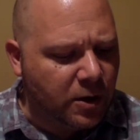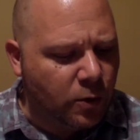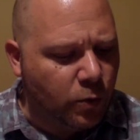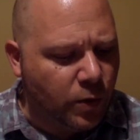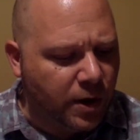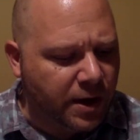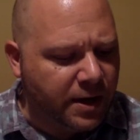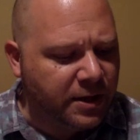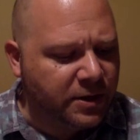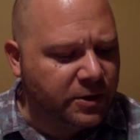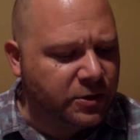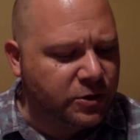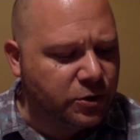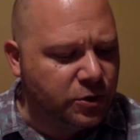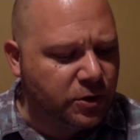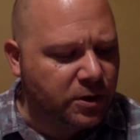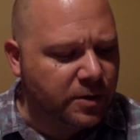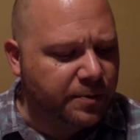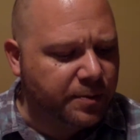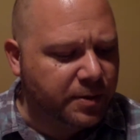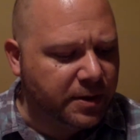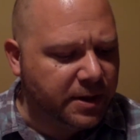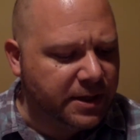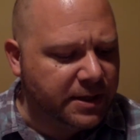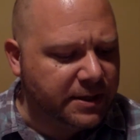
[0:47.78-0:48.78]
a wedding
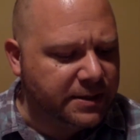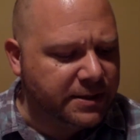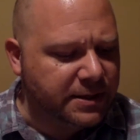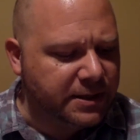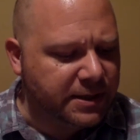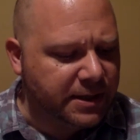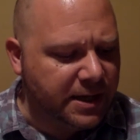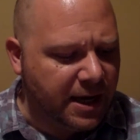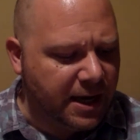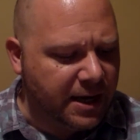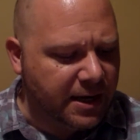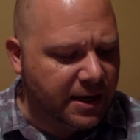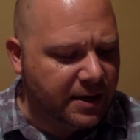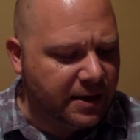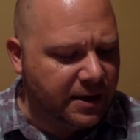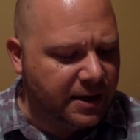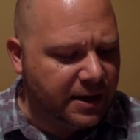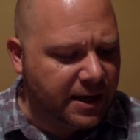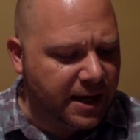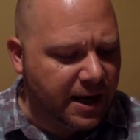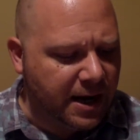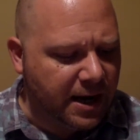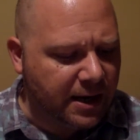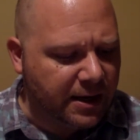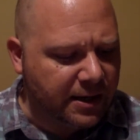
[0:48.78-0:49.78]
took place in Cana
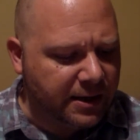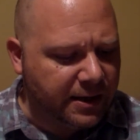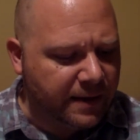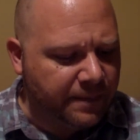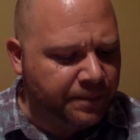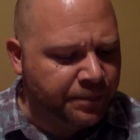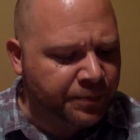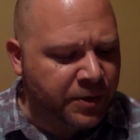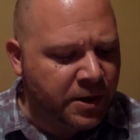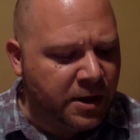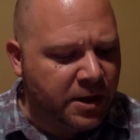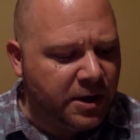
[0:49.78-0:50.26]
in Galilee.